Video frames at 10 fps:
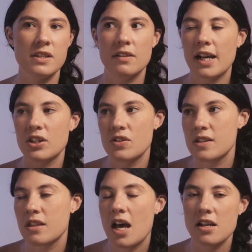it like
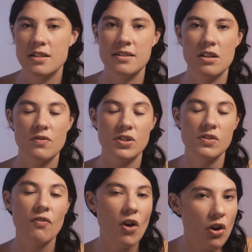using that instead of
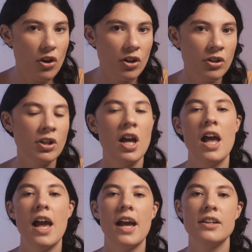his phone?
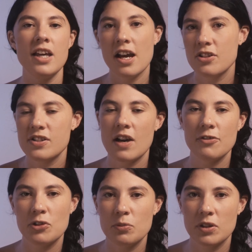And yeah, just have
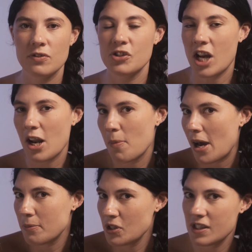a little bit of chat
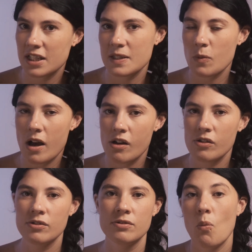about music as
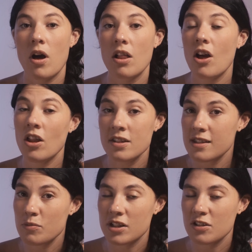well. While on the
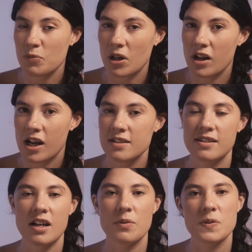subject of
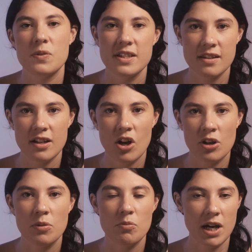podcasts, I was recently
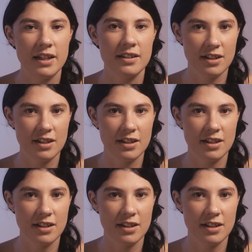on Mike